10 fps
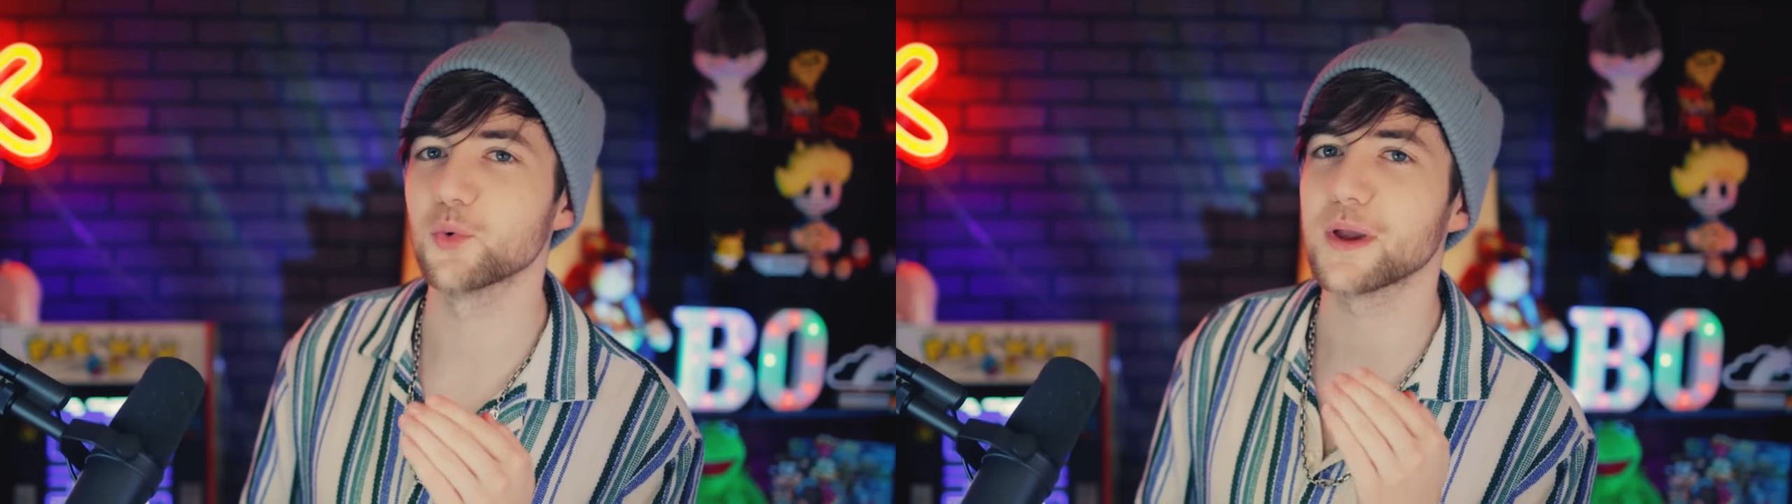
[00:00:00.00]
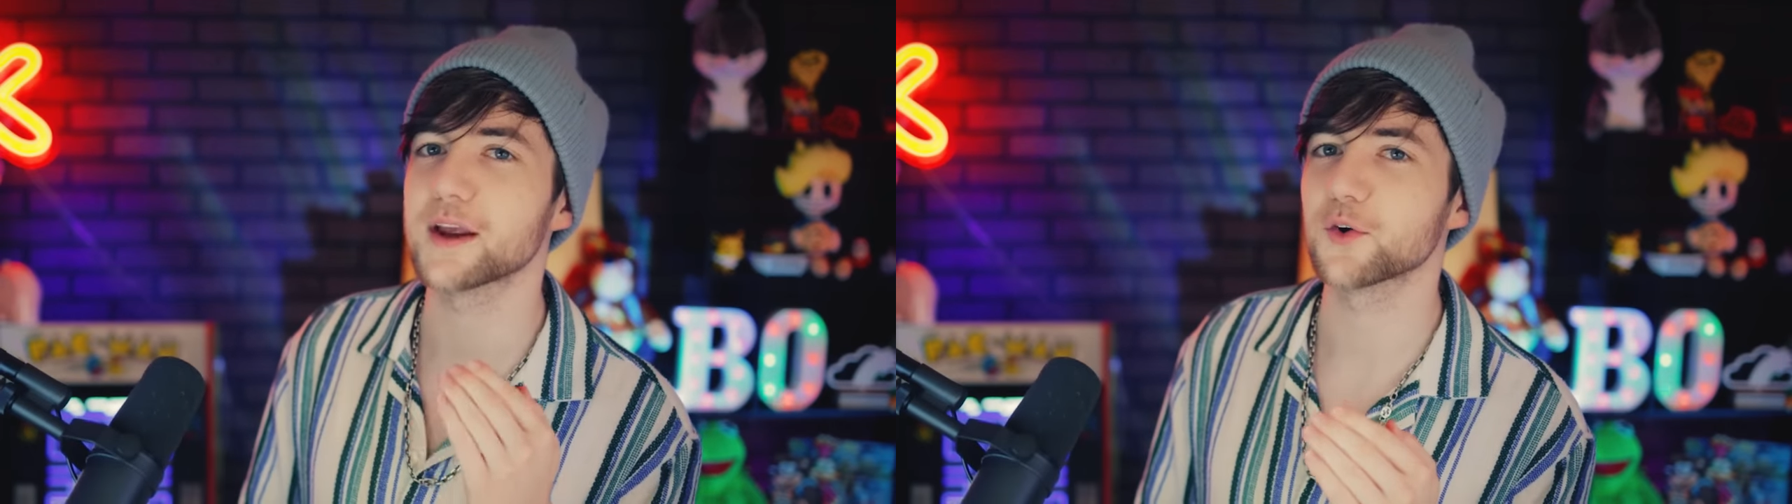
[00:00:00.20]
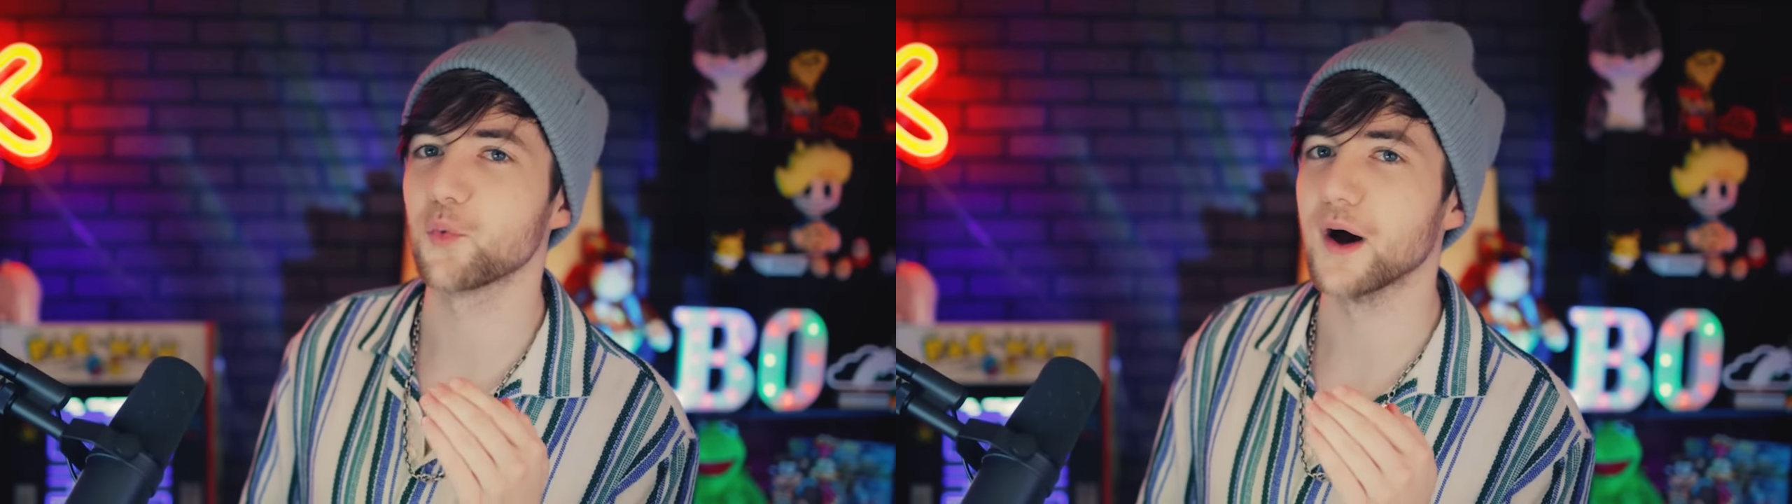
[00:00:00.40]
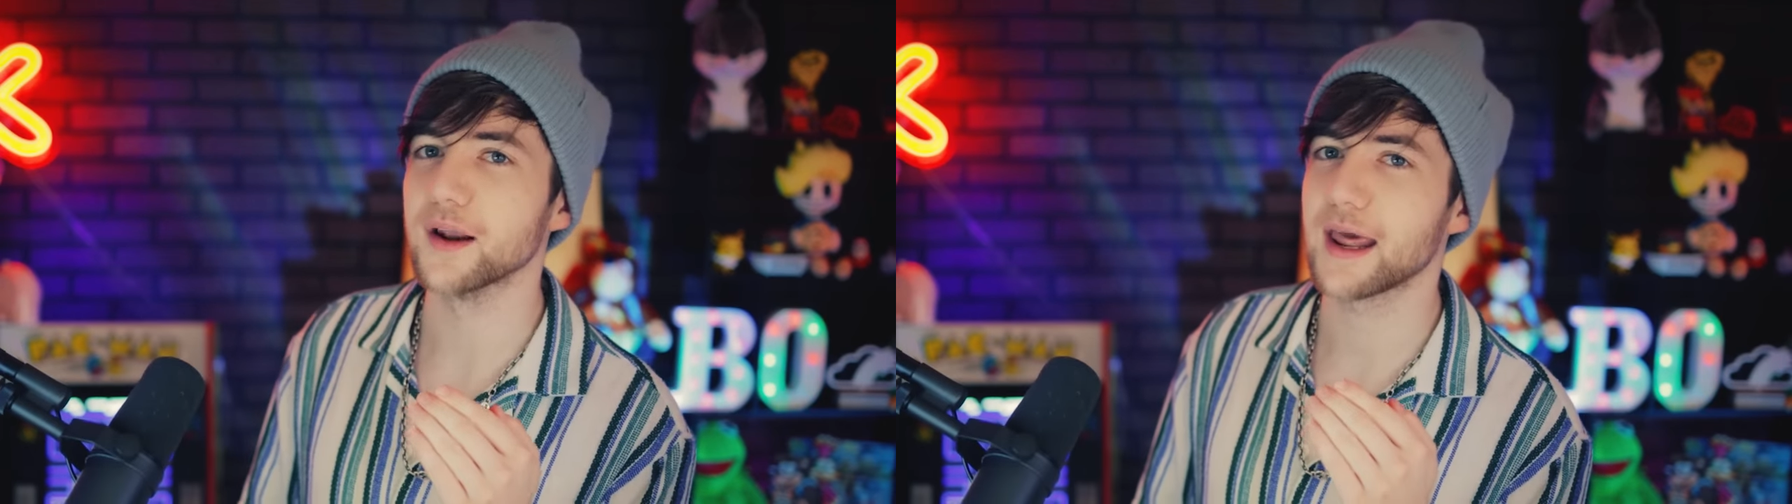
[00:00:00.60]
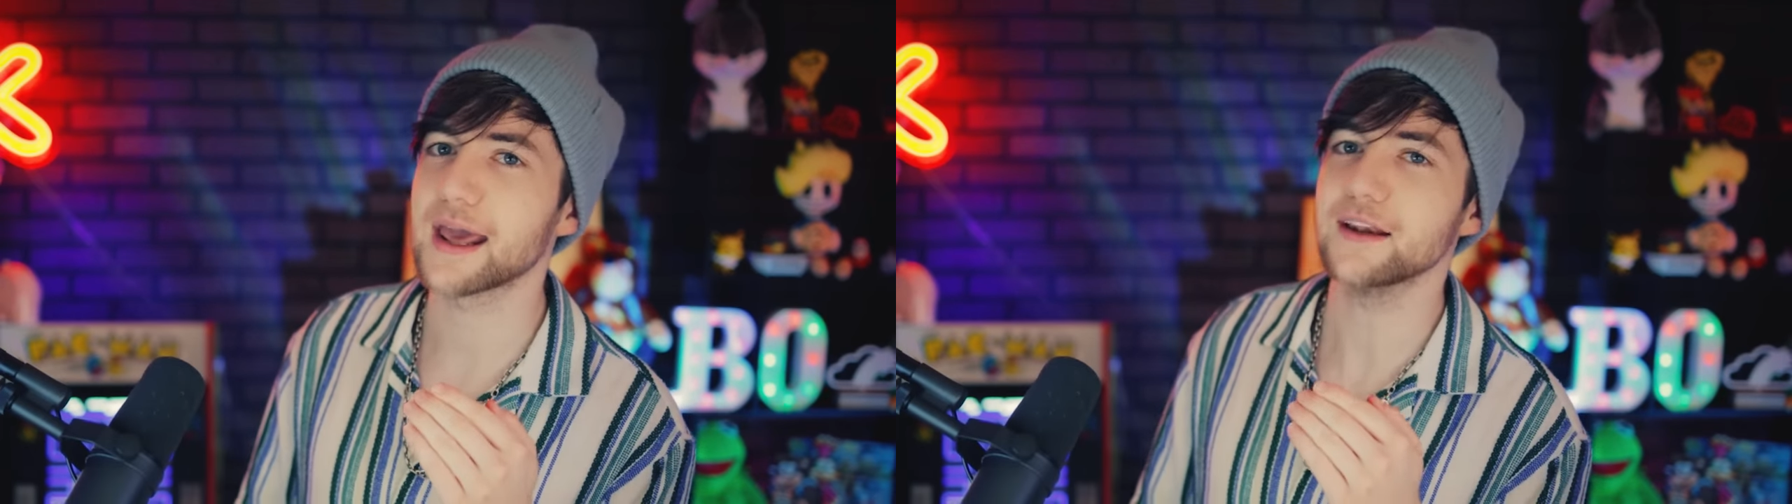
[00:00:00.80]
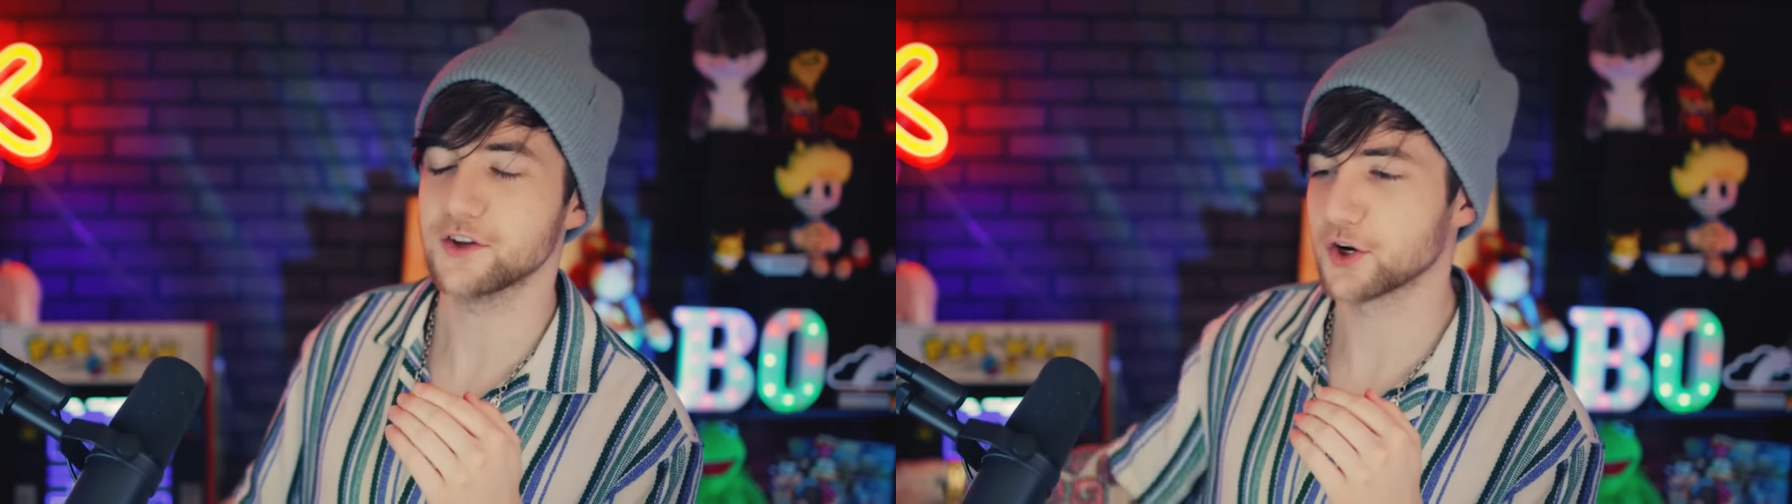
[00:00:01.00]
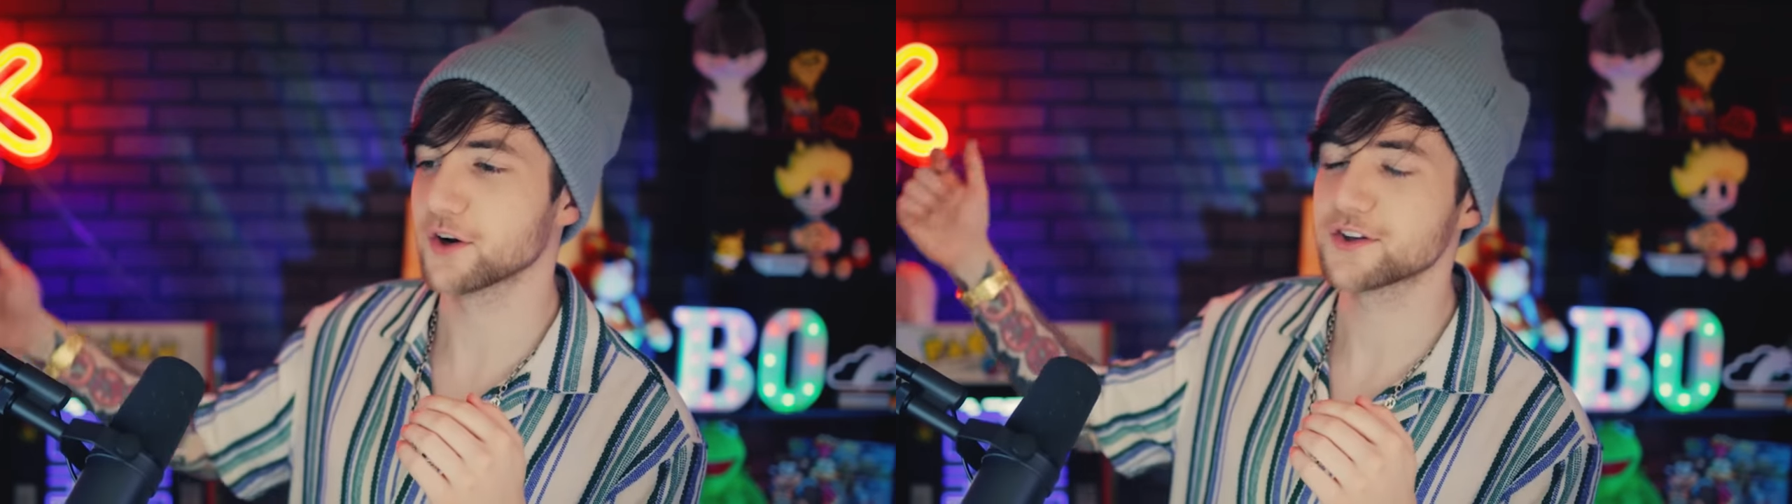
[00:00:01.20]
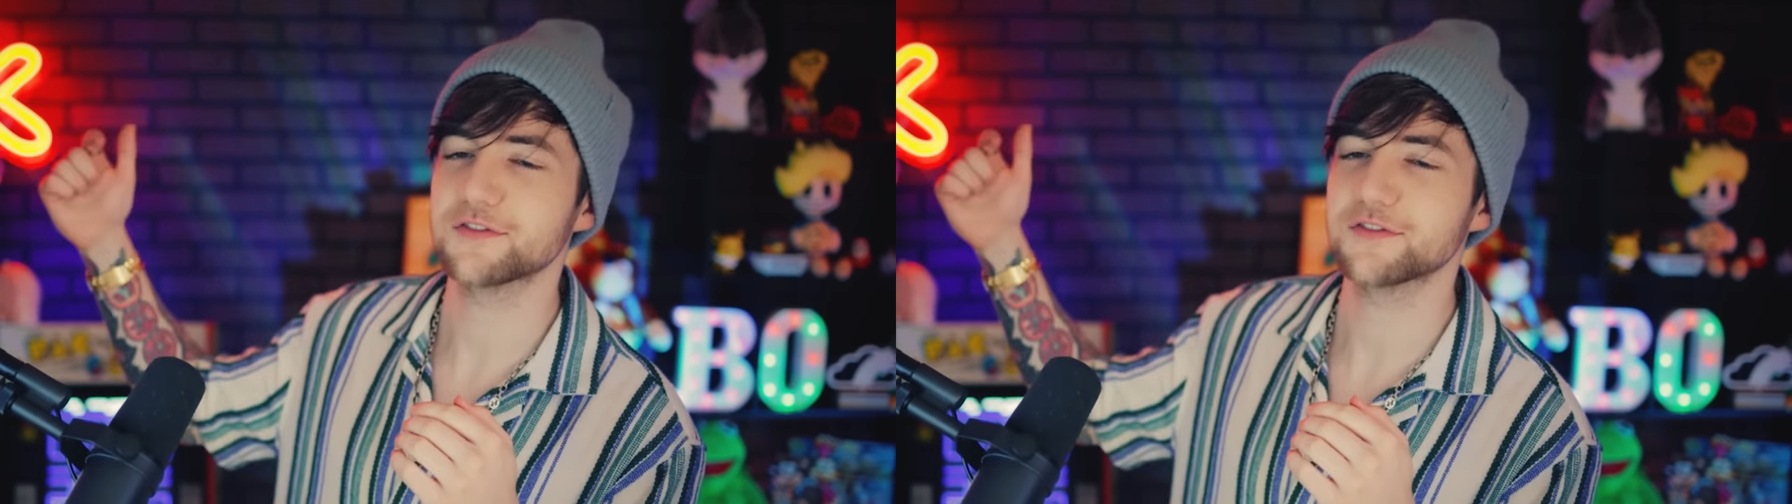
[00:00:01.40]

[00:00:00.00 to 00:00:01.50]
weird one, and your